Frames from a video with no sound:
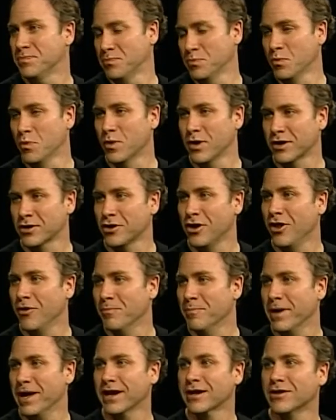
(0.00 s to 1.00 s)
what are called
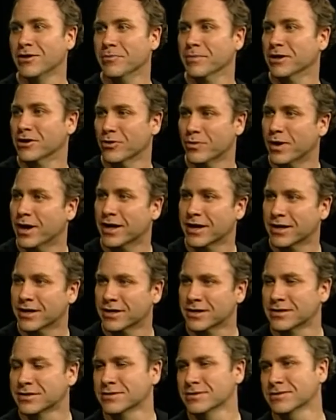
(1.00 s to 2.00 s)
medical marijuana.
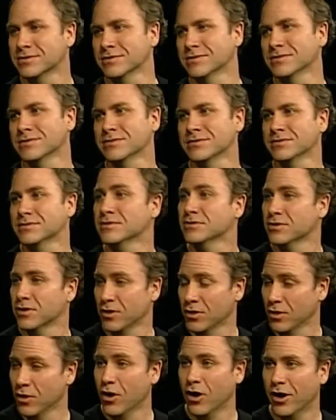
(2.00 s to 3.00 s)
Okay
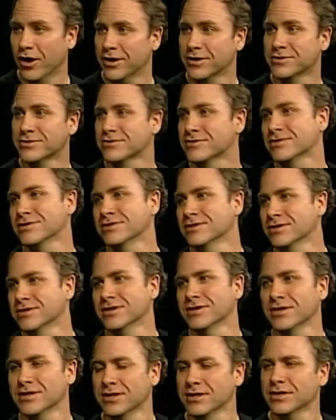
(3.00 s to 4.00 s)
laws. But
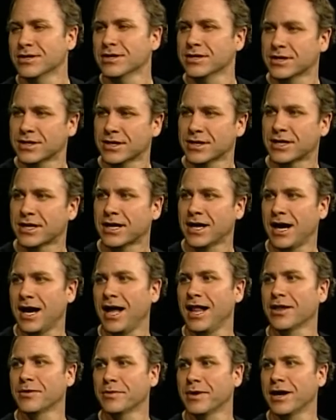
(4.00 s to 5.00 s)
these two states are recreational.
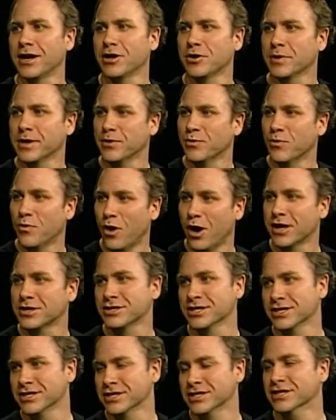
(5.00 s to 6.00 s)
Colorado and
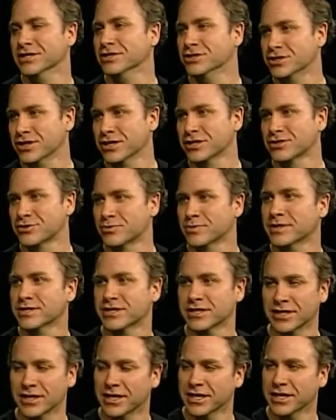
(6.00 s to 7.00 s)
Washington just
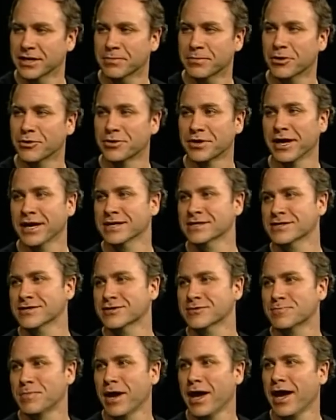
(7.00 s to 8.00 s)
recently, in both
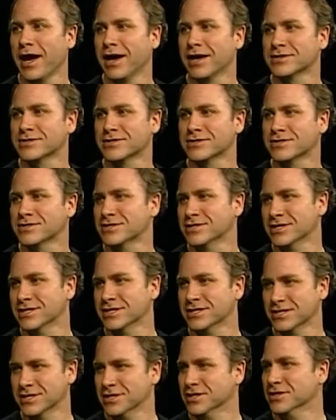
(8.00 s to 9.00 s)
cases, passed
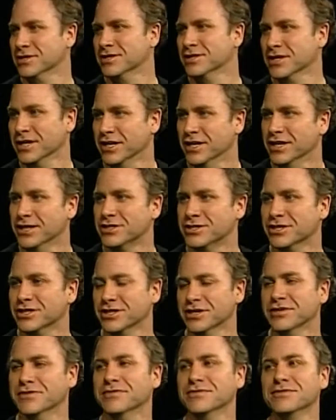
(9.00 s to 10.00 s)
citizen
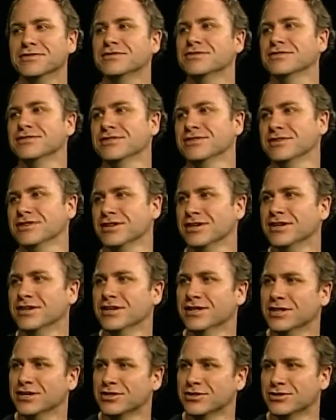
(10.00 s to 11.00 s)
initiatives
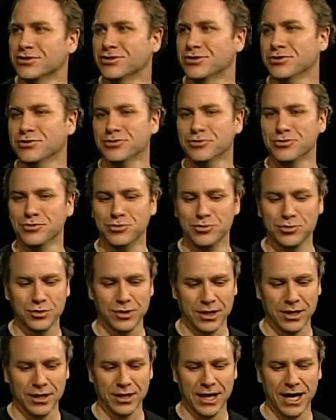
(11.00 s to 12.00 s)
mm-hmm. to
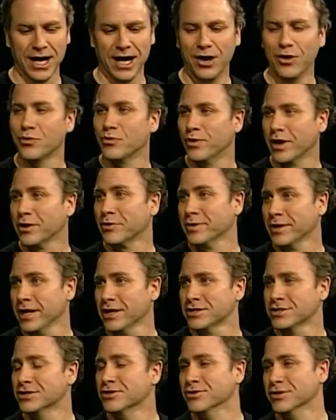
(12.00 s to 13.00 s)
allow
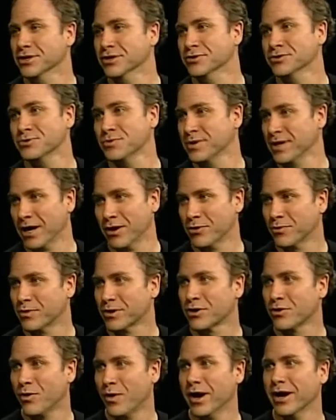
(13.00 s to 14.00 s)
recreational use without
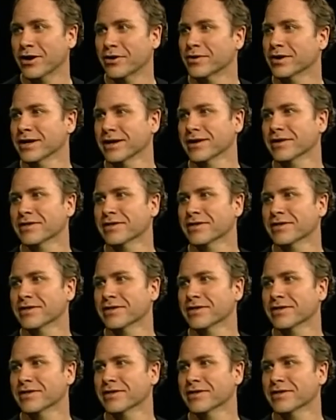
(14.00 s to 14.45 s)
requiring